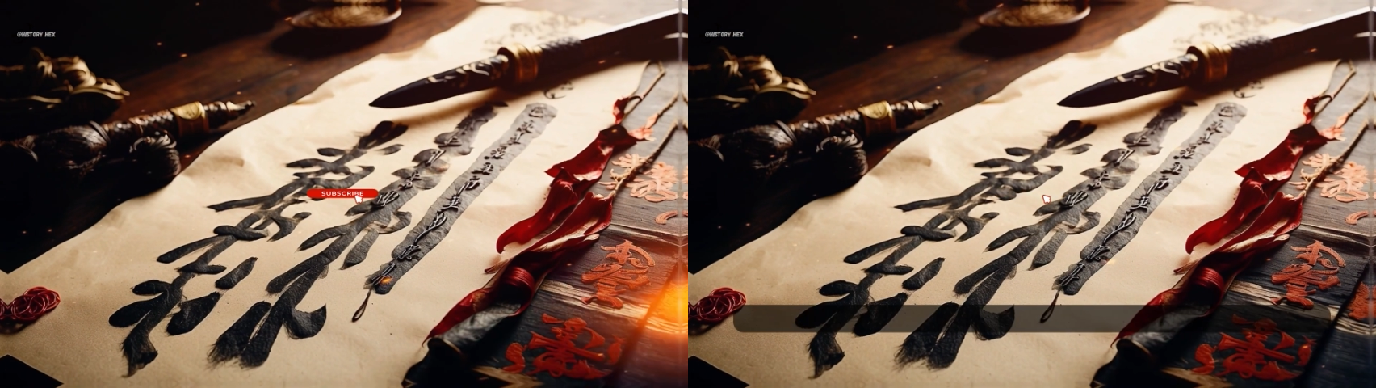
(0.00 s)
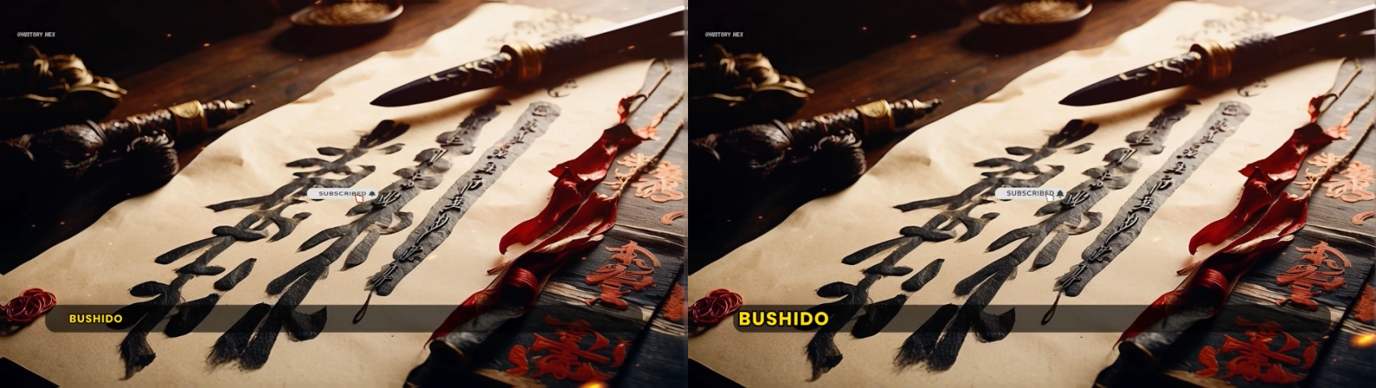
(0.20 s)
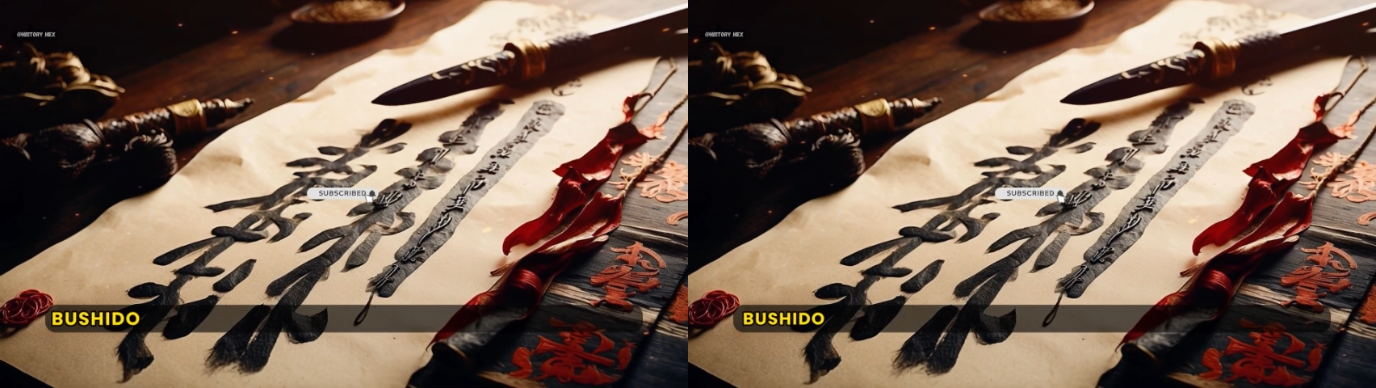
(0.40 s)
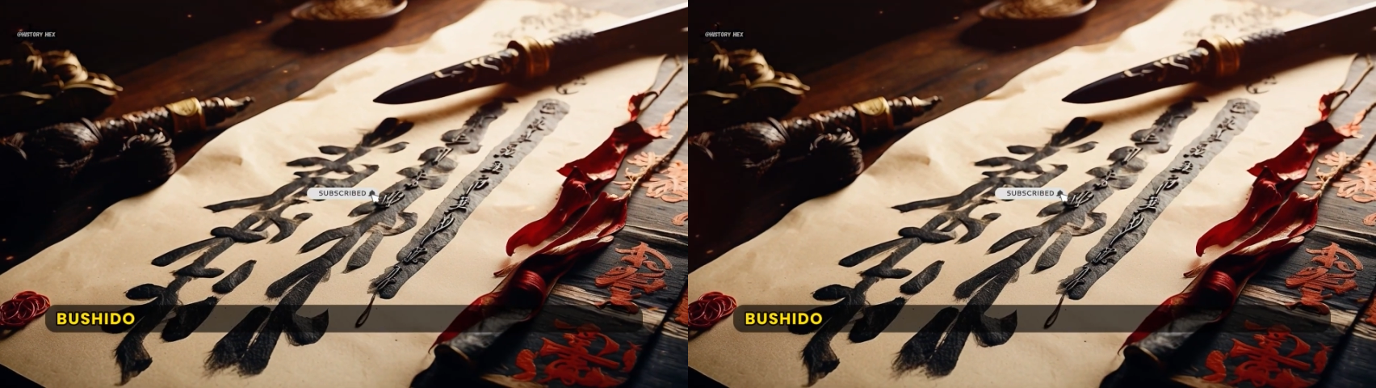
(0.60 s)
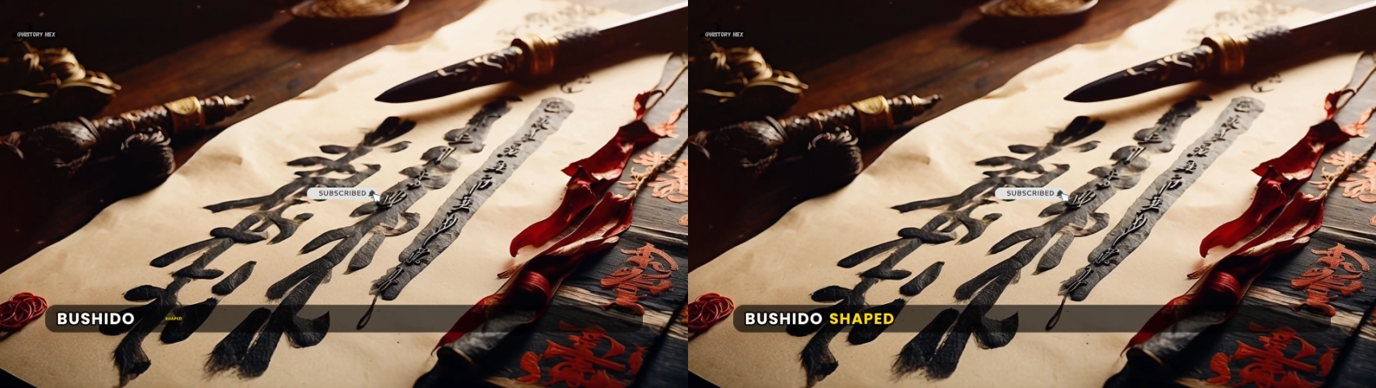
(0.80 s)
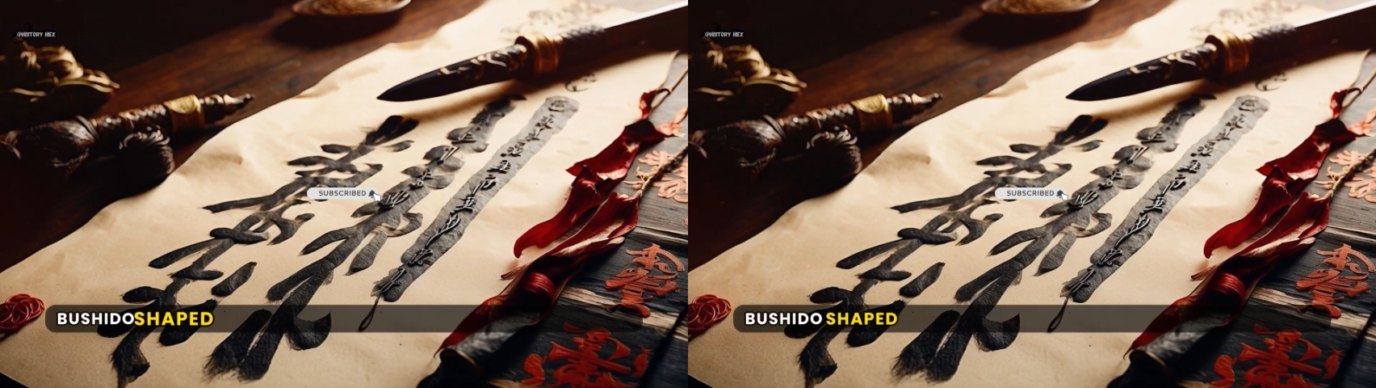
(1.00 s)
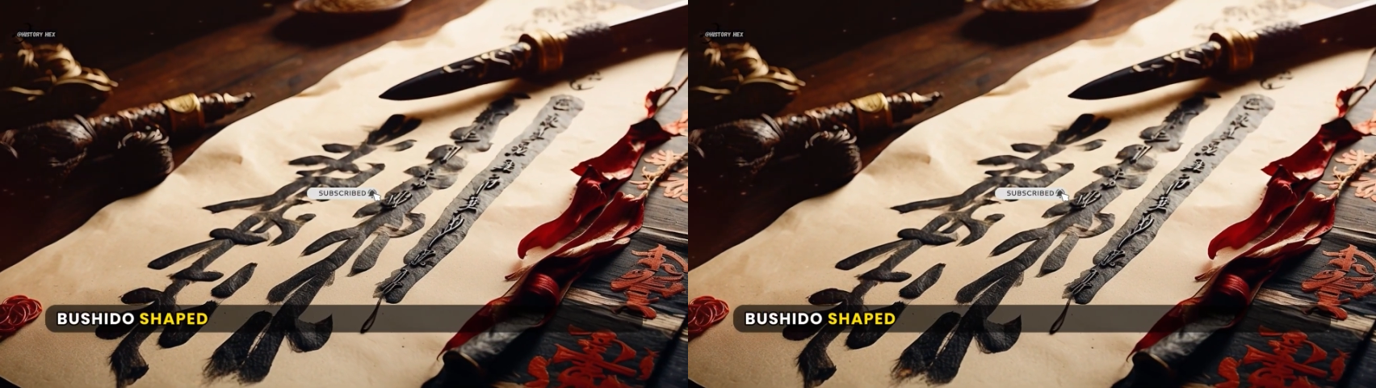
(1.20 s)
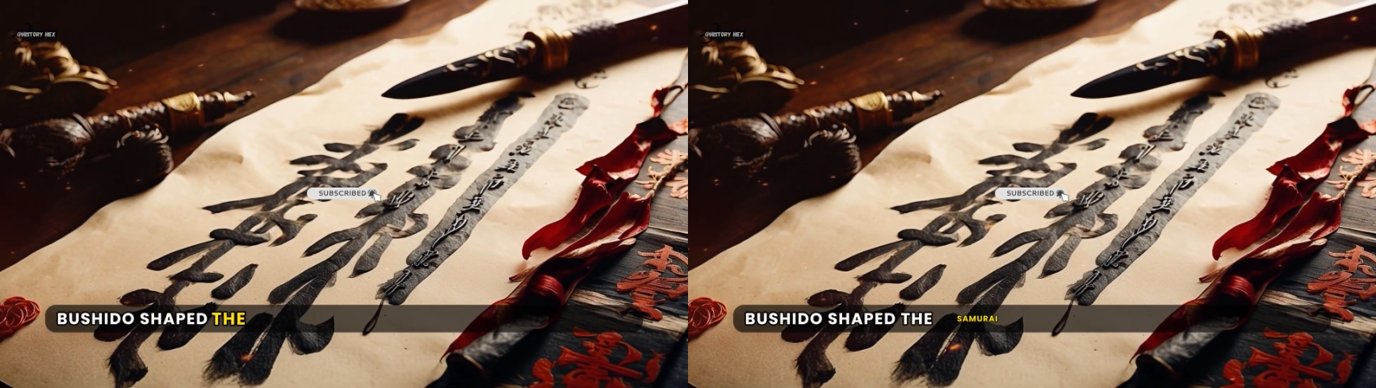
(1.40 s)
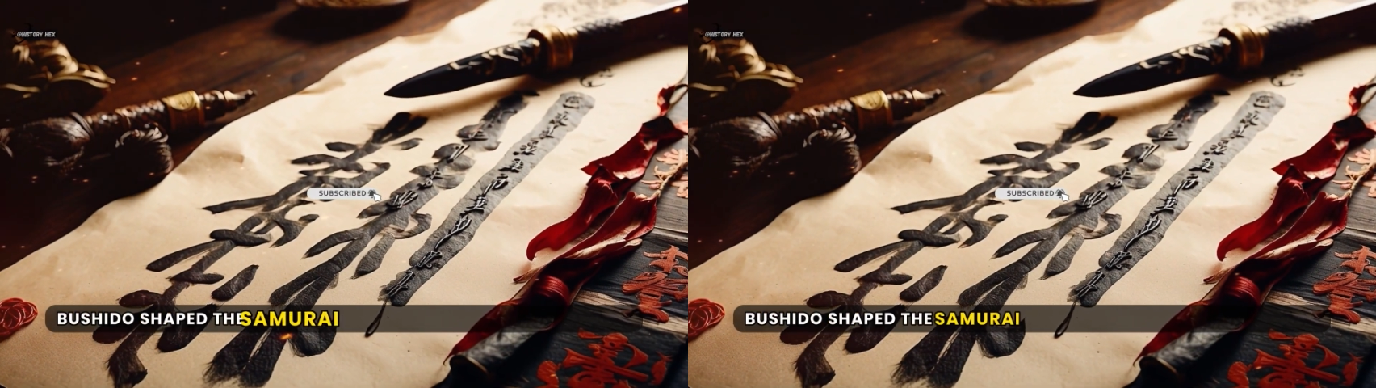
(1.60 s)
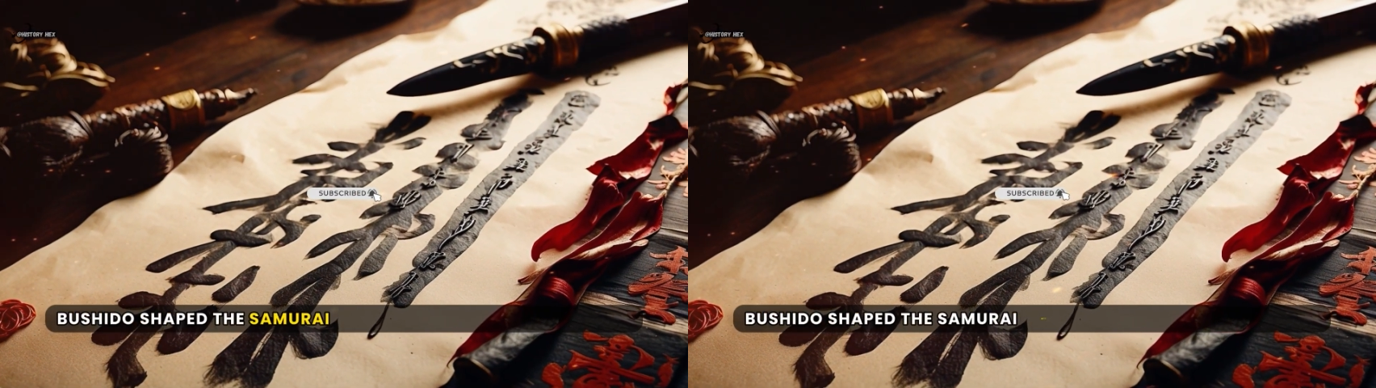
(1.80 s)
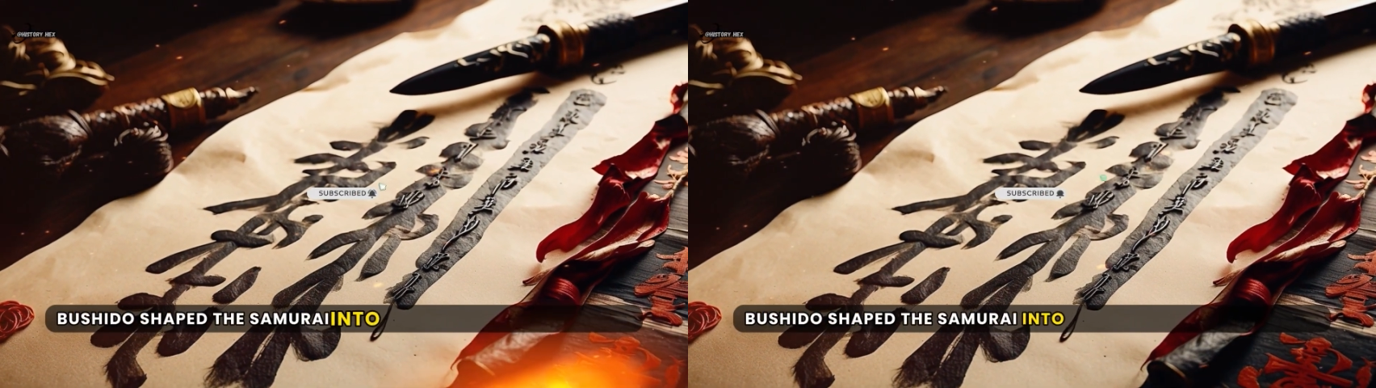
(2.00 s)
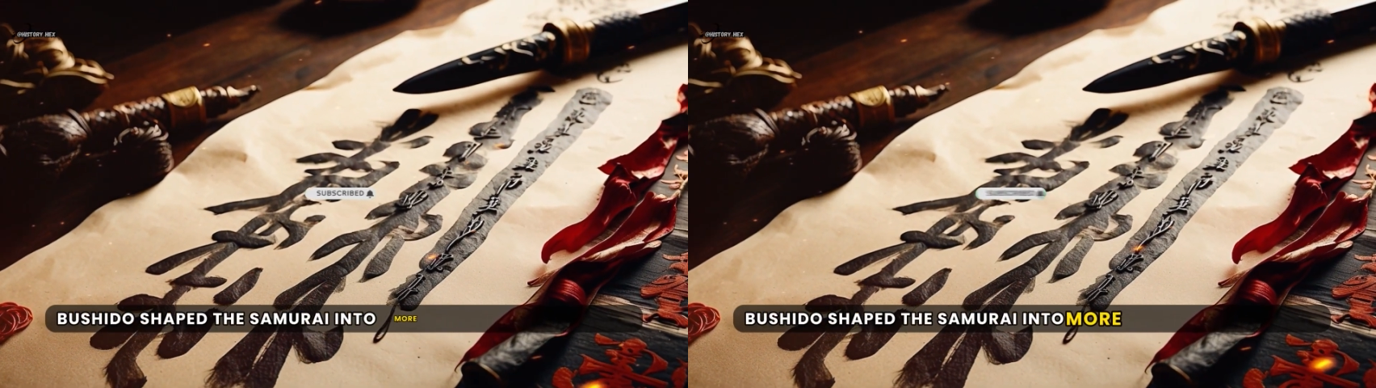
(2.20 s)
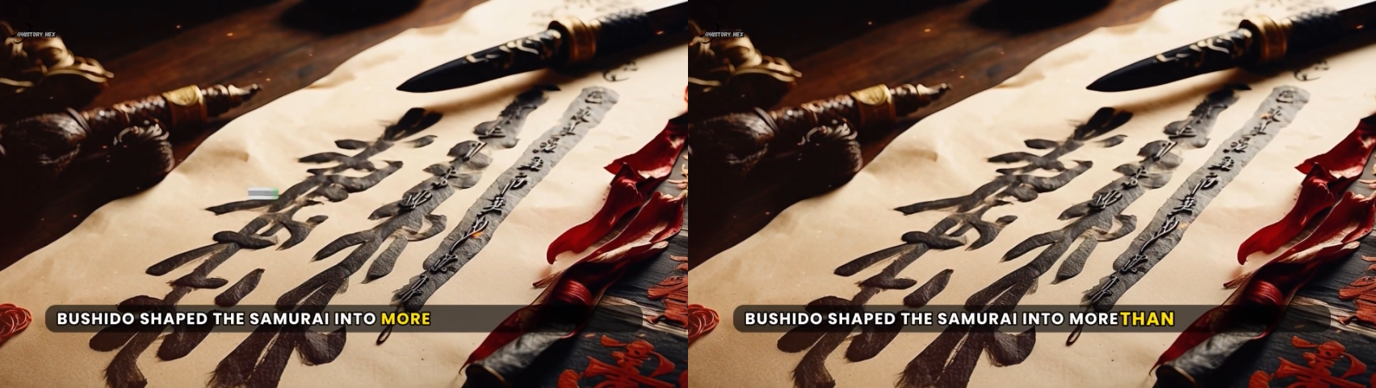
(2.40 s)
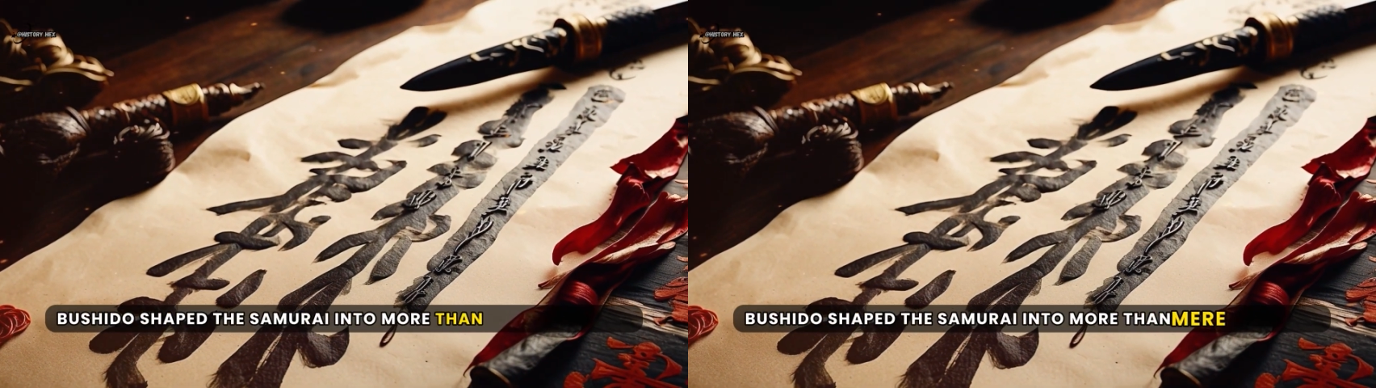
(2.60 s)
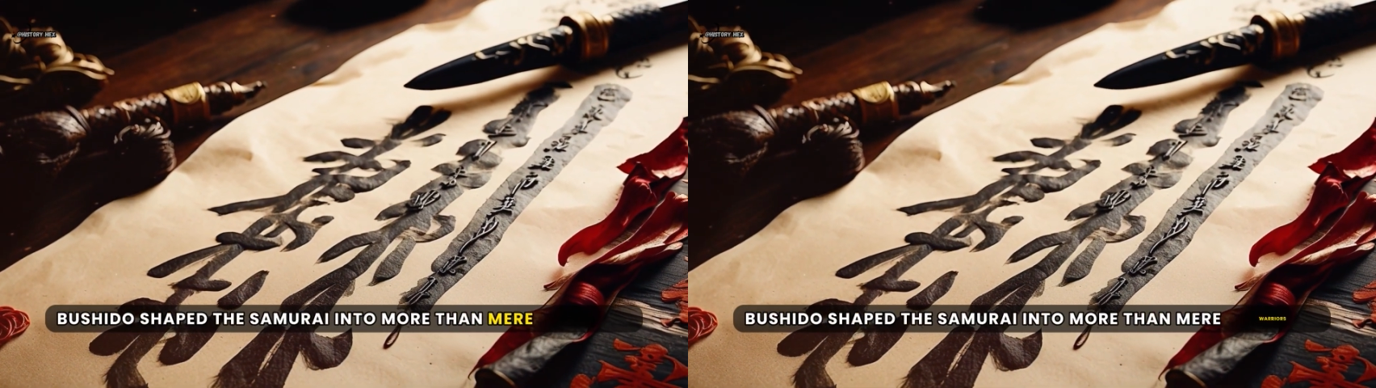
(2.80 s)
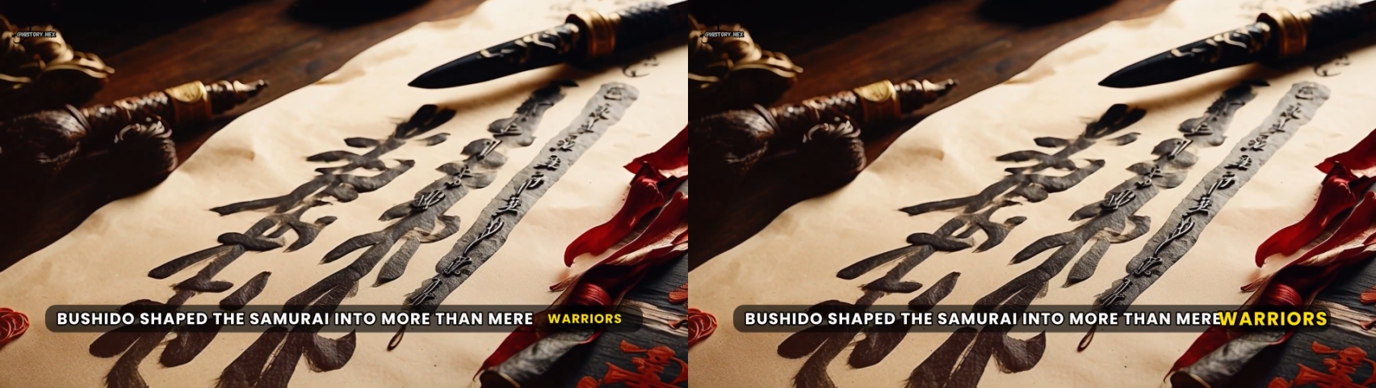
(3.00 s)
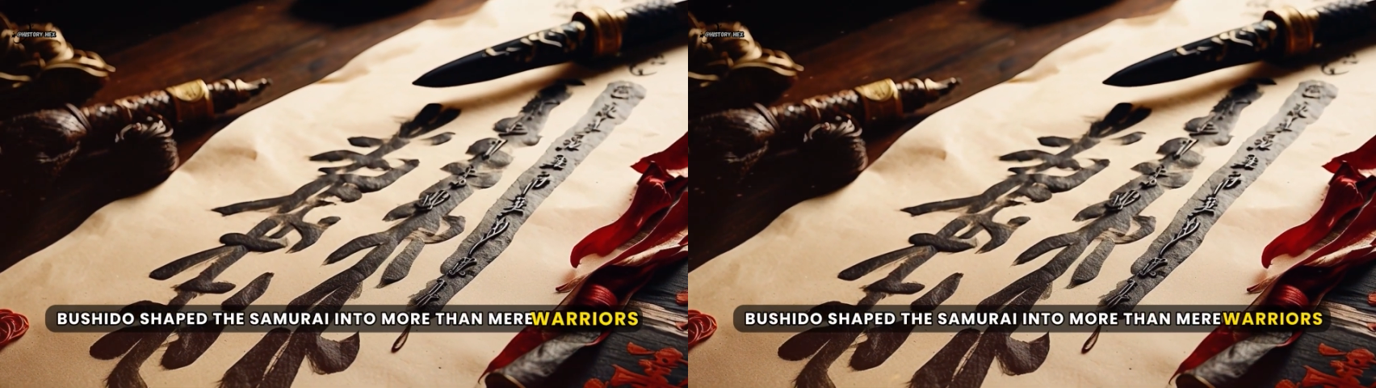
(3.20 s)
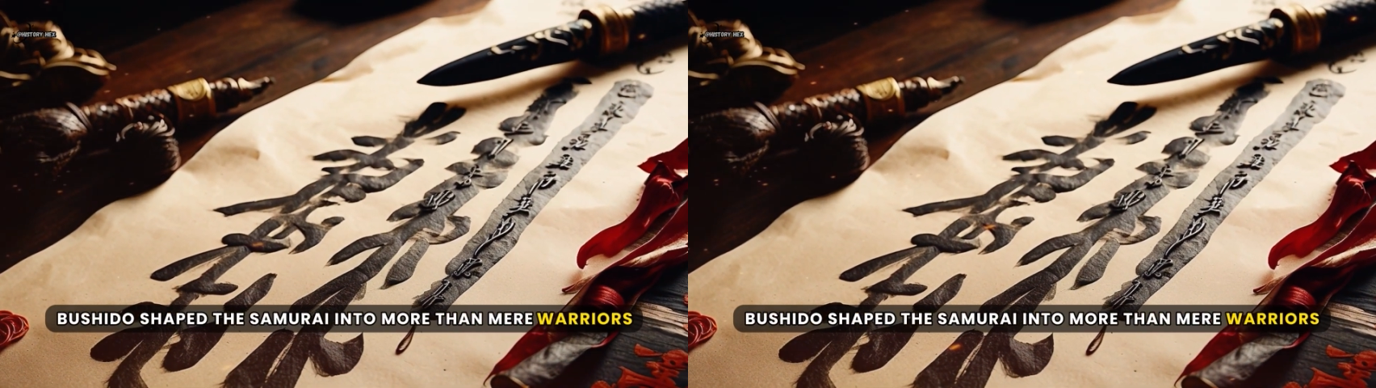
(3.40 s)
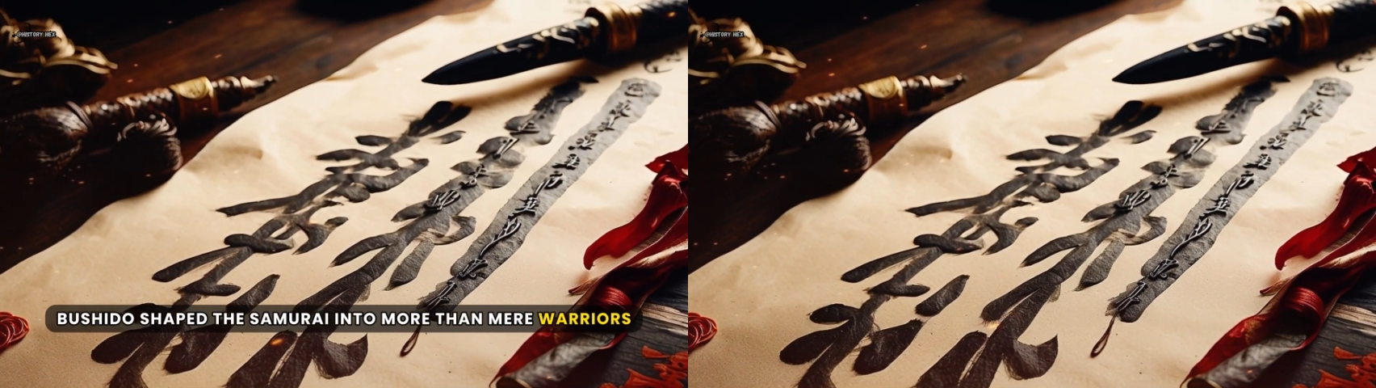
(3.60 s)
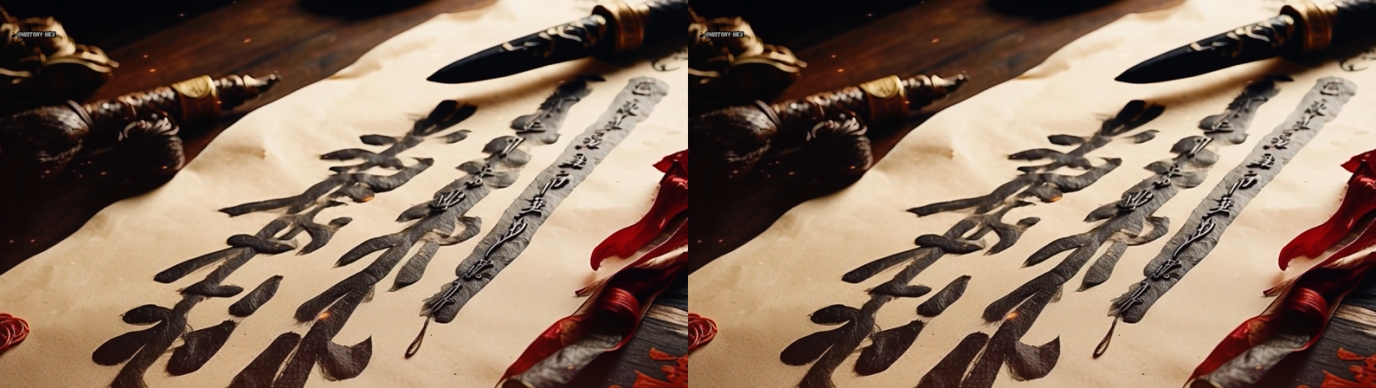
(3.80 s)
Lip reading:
Nobody's mouth can be seen.